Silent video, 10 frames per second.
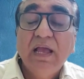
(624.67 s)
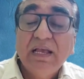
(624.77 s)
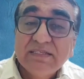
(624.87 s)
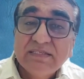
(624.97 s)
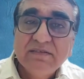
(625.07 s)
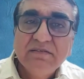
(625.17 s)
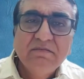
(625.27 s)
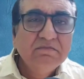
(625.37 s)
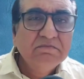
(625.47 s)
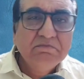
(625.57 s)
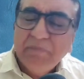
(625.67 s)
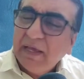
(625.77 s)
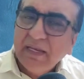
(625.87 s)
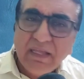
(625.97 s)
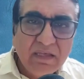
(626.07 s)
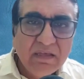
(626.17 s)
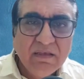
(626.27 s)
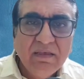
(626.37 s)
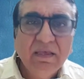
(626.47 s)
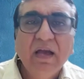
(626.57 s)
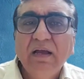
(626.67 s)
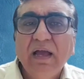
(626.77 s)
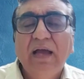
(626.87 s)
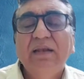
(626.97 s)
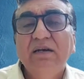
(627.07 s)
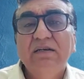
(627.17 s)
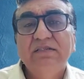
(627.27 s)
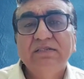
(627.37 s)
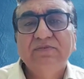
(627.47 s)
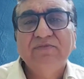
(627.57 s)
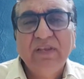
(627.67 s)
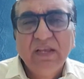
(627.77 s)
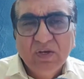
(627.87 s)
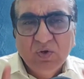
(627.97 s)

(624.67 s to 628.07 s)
as many young adults feel a